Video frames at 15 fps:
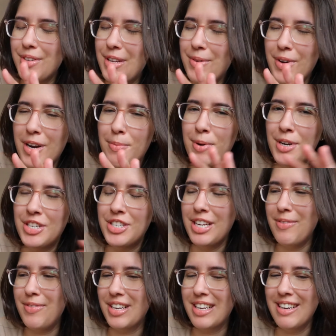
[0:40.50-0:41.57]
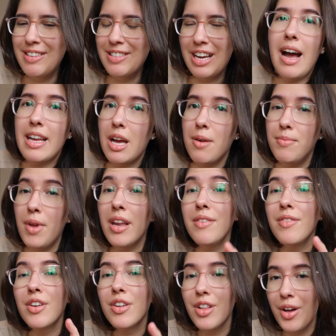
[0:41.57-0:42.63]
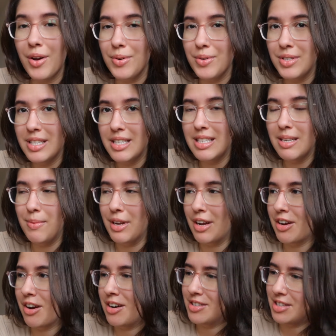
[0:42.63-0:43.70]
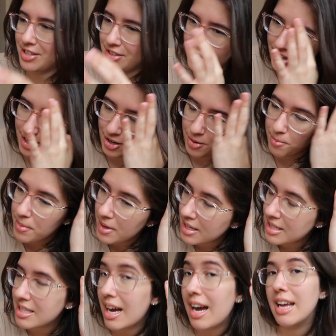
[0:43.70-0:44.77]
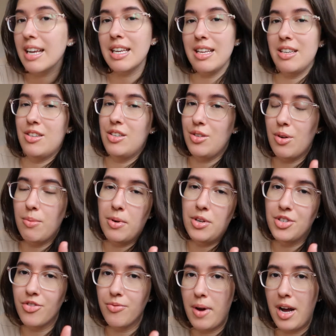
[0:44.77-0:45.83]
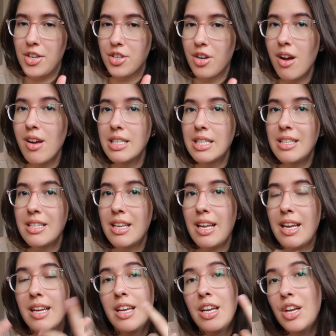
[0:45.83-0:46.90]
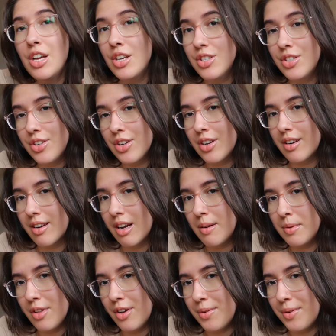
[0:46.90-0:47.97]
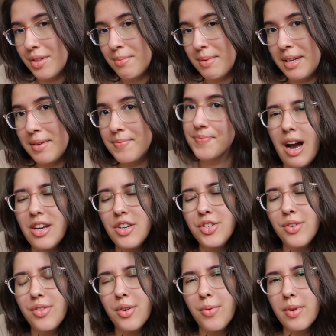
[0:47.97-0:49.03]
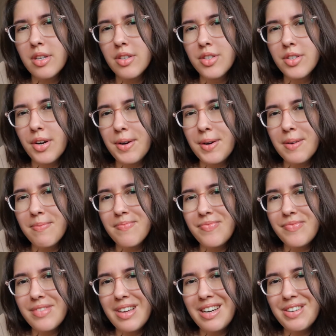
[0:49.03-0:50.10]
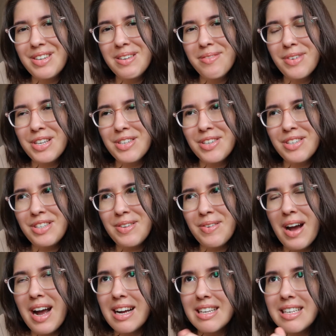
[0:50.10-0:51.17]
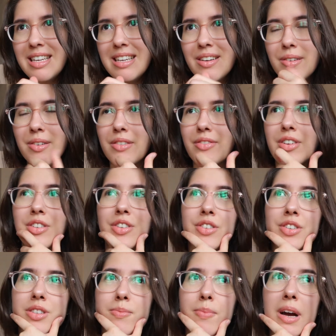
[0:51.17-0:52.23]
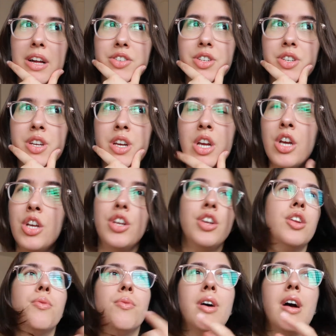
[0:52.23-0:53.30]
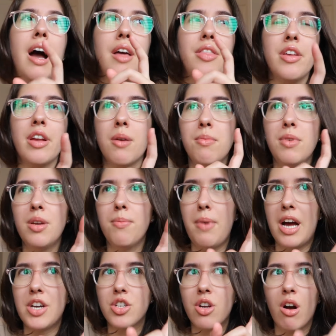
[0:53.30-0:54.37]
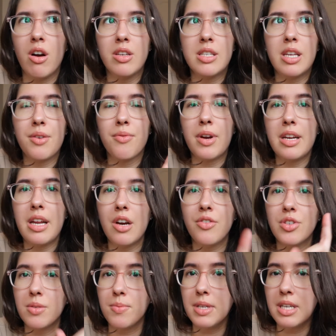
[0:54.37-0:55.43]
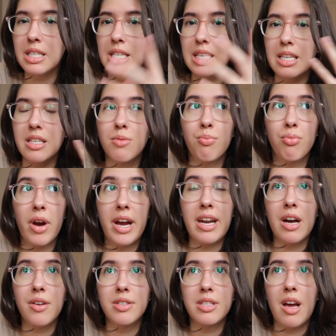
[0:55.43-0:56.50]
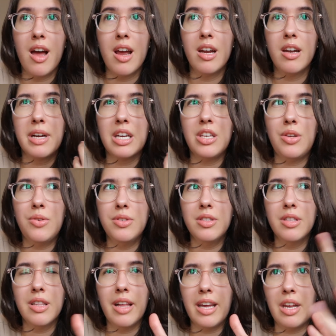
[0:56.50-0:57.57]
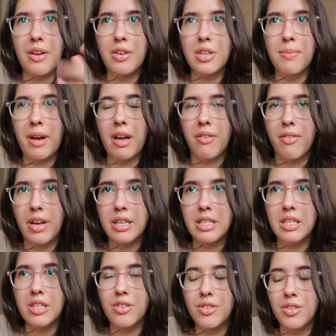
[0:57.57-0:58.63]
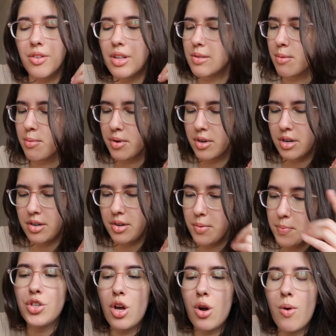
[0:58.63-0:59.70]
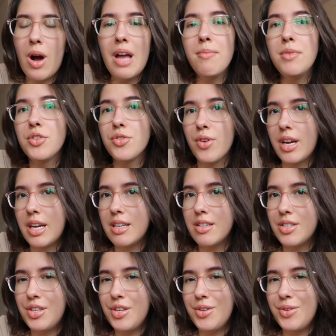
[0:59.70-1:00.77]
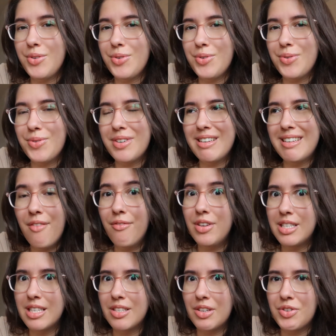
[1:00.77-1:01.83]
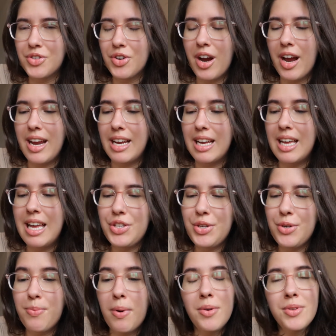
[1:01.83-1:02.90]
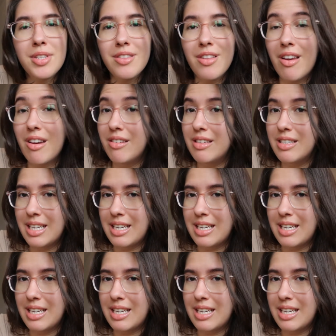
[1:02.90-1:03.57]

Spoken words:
really want to push it because I am not even close to being a content creator, but I need to do a bunch of batch content today, so you're gonna come along with me. I just don't know where to start. I don't know if I should do acting or if I should just batch. You know what? I think I'm gonna batch content right now just because it is bright outside. I can use the lighting to my advantage, so that's what we're gonna do. So I've been trying to, emphasis on trying, to post a lot on